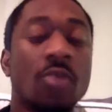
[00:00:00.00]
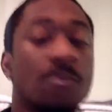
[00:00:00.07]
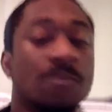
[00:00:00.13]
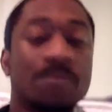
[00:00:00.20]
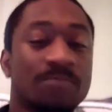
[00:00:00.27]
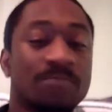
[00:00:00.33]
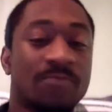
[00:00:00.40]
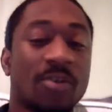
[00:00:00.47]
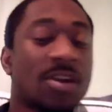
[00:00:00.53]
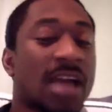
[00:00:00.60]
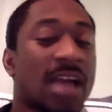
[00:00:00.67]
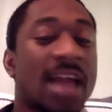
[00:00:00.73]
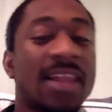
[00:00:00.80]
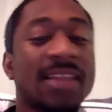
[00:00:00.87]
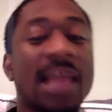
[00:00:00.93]
For a guy
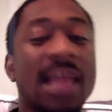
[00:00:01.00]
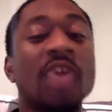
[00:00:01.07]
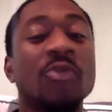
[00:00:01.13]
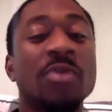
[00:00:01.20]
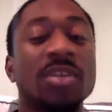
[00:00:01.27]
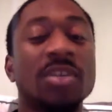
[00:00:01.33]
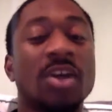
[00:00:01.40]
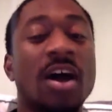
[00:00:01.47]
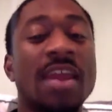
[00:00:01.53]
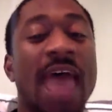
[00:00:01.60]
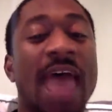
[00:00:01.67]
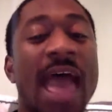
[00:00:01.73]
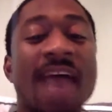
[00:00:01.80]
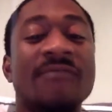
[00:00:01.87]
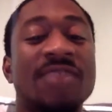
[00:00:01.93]
like that who's been gone
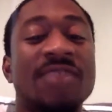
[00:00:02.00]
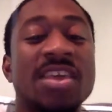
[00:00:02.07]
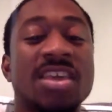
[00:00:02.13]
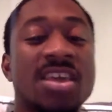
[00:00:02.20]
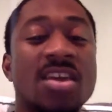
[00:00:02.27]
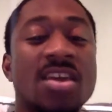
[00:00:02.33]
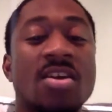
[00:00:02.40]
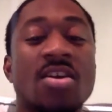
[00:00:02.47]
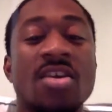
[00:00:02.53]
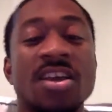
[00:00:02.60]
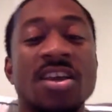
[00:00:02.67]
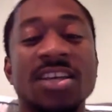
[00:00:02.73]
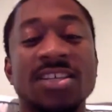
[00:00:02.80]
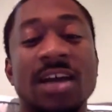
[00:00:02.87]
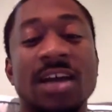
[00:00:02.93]
half the year,
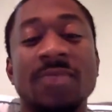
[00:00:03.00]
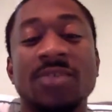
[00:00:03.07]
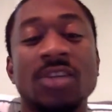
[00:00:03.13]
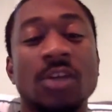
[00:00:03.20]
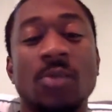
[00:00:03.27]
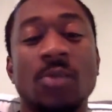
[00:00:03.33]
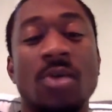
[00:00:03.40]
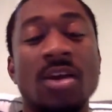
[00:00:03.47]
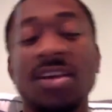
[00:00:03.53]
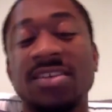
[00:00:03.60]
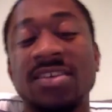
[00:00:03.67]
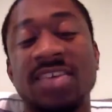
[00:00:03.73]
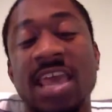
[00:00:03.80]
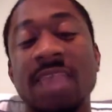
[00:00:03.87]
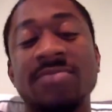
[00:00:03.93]
he's obviously going to want his
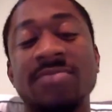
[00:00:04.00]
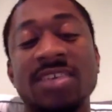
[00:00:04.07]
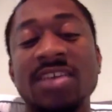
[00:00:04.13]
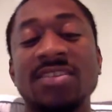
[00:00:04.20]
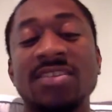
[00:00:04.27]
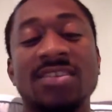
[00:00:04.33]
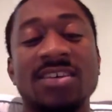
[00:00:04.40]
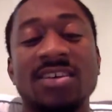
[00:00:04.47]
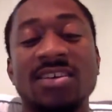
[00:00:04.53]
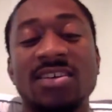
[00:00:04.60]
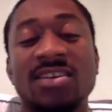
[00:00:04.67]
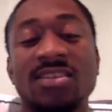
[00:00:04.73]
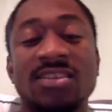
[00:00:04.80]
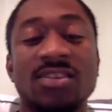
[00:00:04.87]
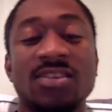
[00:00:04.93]
games in
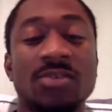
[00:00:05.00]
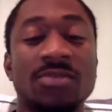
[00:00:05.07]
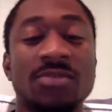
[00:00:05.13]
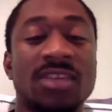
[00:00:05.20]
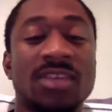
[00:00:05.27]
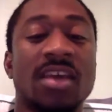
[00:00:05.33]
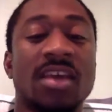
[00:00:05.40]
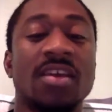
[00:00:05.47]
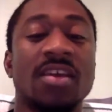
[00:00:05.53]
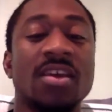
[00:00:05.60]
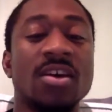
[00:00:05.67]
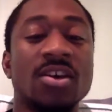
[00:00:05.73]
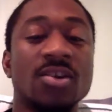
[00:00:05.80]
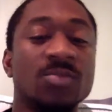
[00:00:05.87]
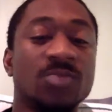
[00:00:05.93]
to do his thing.
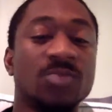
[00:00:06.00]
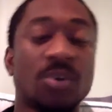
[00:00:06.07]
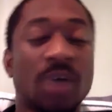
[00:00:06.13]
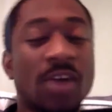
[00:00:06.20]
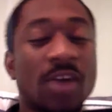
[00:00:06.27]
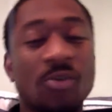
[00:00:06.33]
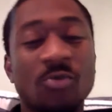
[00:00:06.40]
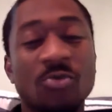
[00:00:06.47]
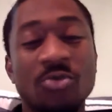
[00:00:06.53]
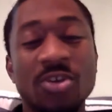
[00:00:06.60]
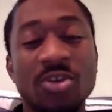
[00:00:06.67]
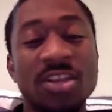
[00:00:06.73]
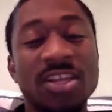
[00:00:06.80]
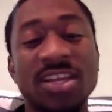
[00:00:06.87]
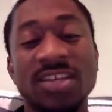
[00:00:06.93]
So I don't
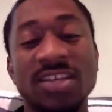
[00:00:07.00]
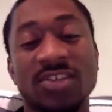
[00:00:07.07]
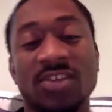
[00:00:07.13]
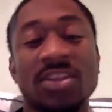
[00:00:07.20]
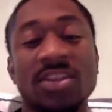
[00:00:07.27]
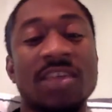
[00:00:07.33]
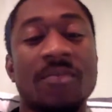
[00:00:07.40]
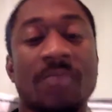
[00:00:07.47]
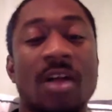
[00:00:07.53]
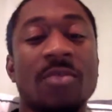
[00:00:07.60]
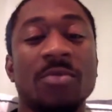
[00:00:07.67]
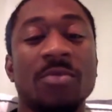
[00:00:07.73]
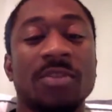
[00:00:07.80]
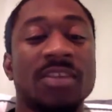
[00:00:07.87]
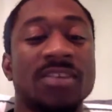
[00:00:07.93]
really necessarily have a problem
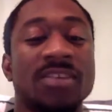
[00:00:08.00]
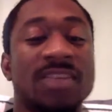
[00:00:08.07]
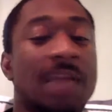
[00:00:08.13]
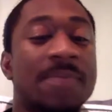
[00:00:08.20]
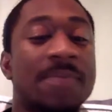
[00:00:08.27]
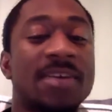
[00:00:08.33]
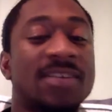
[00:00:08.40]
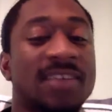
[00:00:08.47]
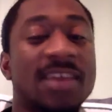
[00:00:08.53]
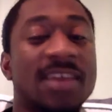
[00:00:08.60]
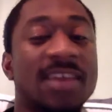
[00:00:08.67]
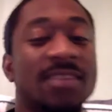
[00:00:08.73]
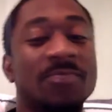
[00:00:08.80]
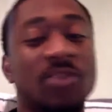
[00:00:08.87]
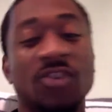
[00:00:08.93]
with this. That being
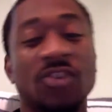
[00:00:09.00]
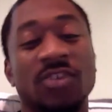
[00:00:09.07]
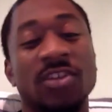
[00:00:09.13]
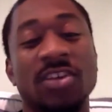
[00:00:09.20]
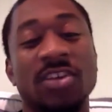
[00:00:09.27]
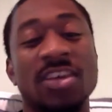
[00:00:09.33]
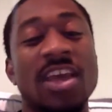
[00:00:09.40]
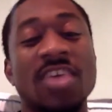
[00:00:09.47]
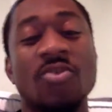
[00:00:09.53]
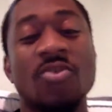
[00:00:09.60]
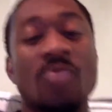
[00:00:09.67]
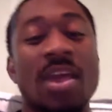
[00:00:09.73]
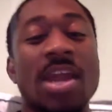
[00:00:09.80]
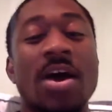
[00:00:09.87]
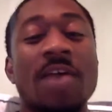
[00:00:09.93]
said, just looking at you right
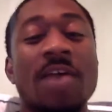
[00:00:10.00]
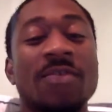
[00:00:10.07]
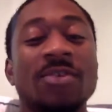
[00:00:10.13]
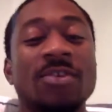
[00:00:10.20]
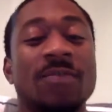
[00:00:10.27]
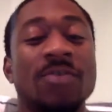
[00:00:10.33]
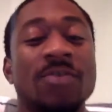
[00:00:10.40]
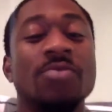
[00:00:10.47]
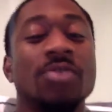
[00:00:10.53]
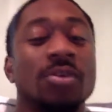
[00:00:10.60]
now, I feel as if you do.